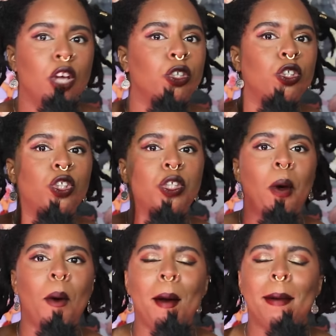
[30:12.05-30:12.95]

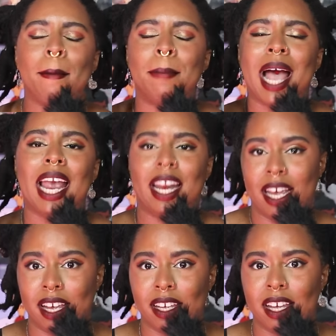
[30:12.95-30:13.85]
so
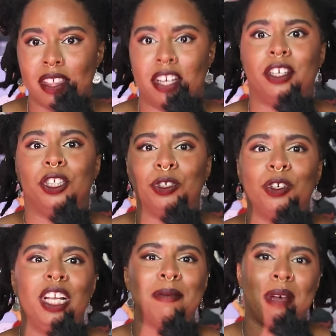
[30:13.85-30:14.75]
biting that it
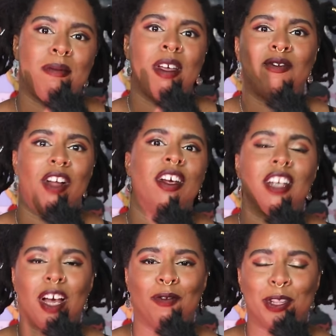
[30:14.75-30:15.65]
truly made me fall in
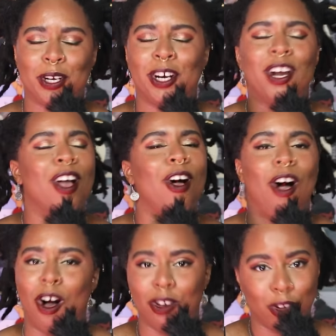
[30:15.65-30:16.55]
love with her
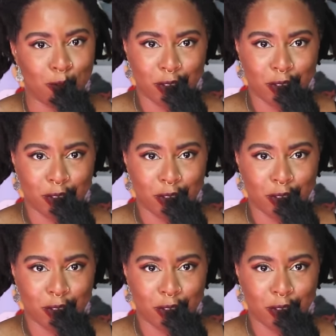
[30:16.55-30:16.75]
all over